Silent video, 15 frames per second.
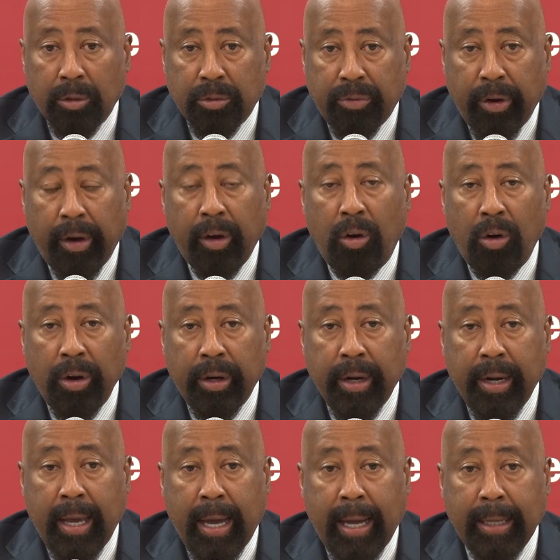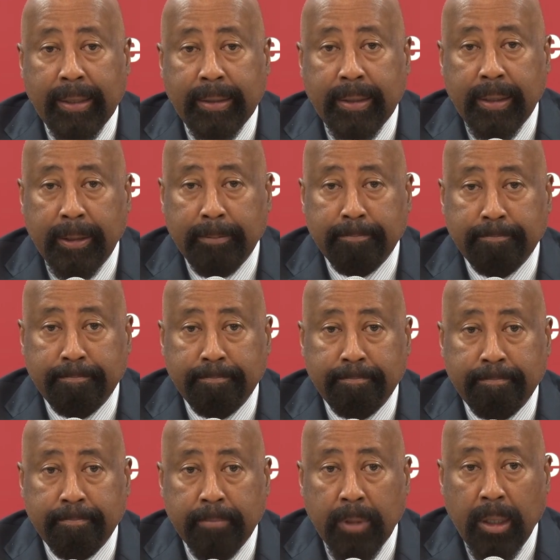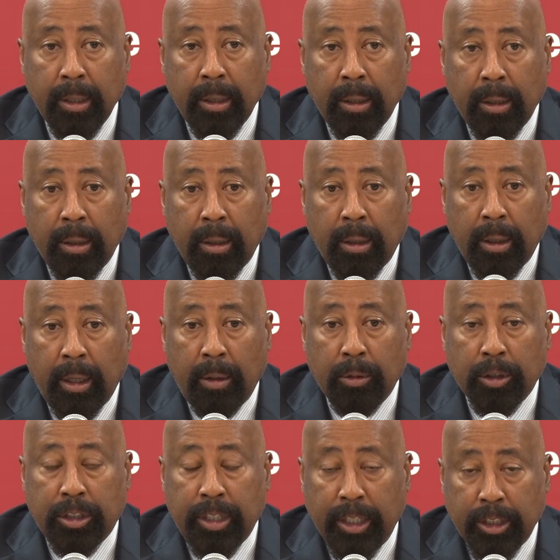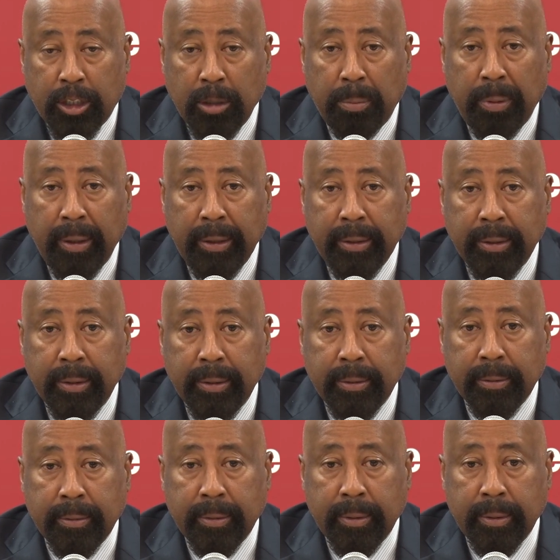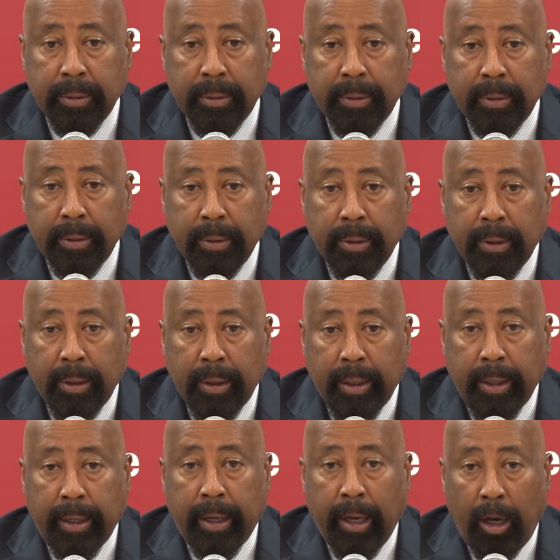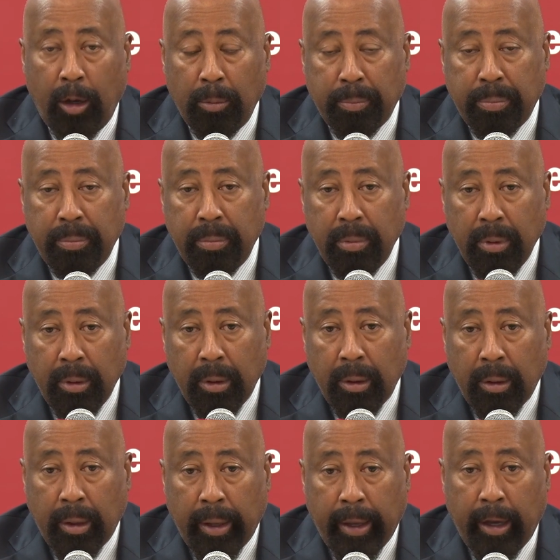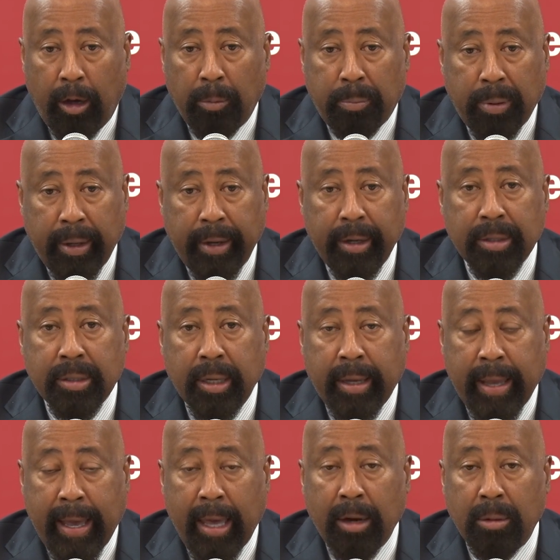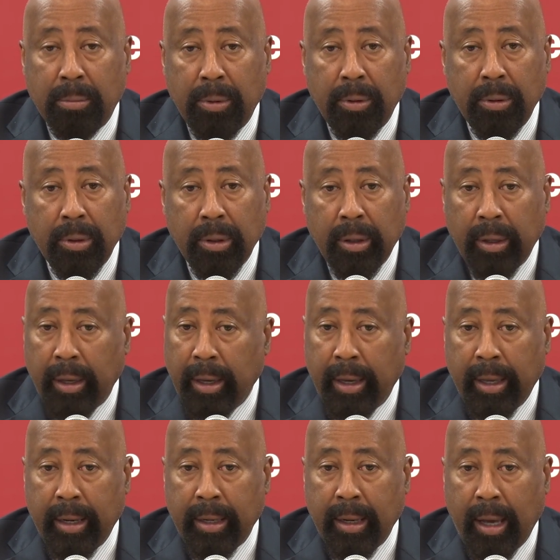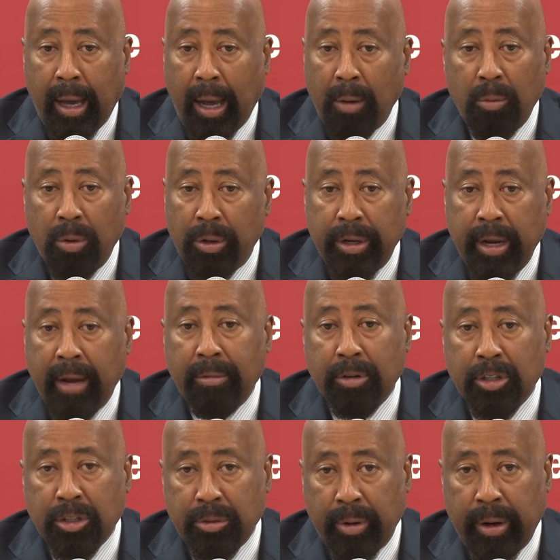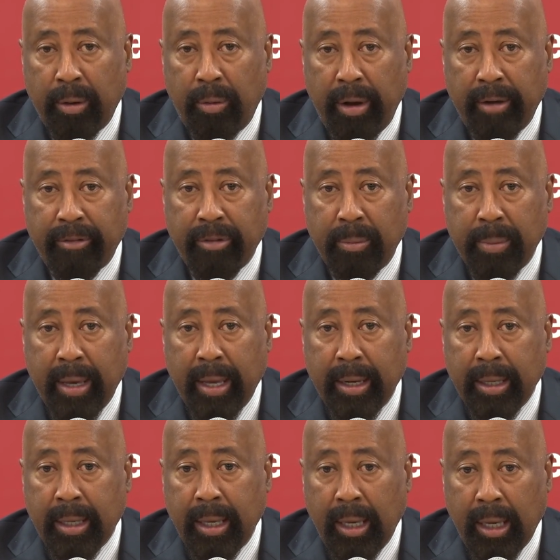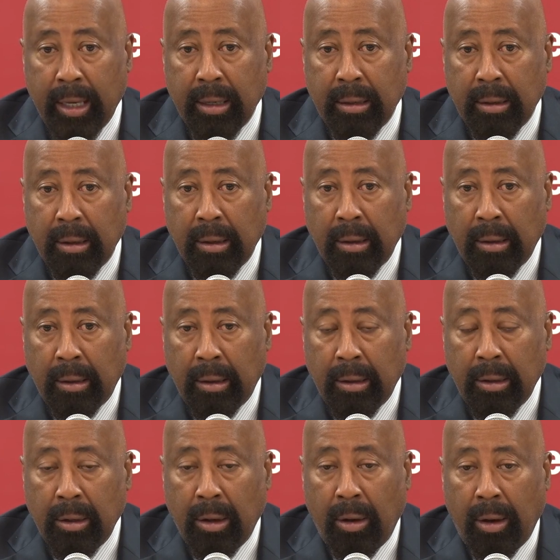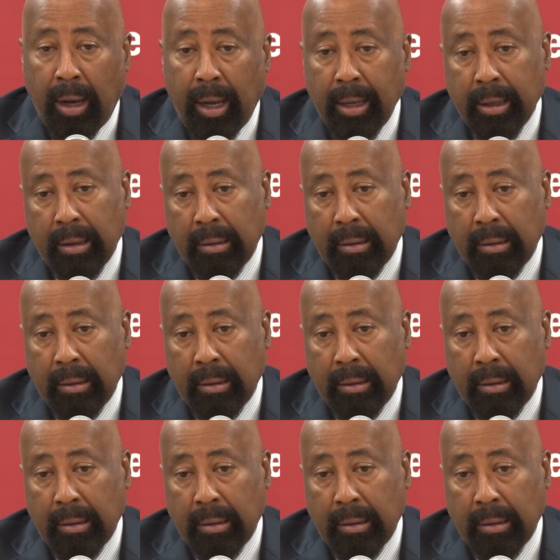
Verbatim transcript: was very organized. He was disciplined. He held players accountable, and I will never stray away from that again. You know,